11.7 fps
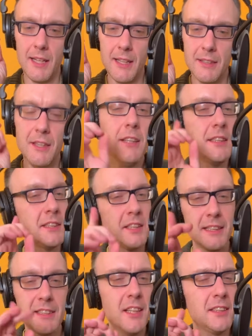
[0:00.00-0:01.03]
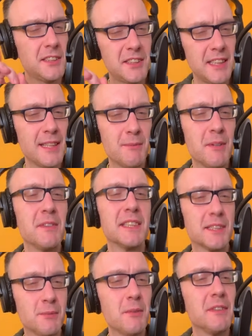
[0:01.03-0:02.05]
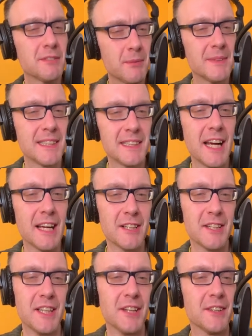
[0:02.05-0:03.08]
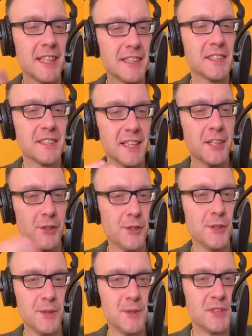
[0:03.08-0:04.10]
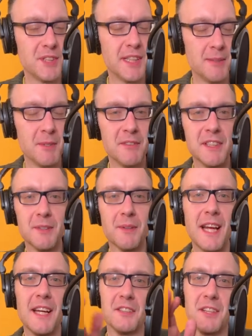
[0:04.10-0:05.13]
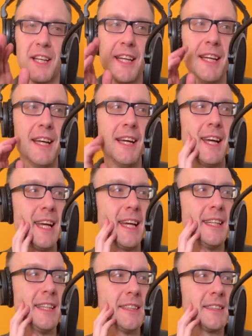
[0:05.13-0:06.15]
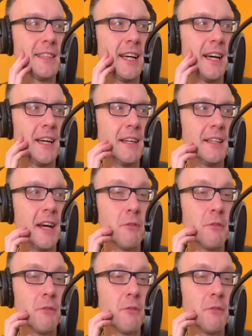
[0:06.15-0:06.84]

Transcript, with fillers: Not just, it's not just shitty movies. It's movies from an entire year that just include shitty movies occasionally. It is uh, a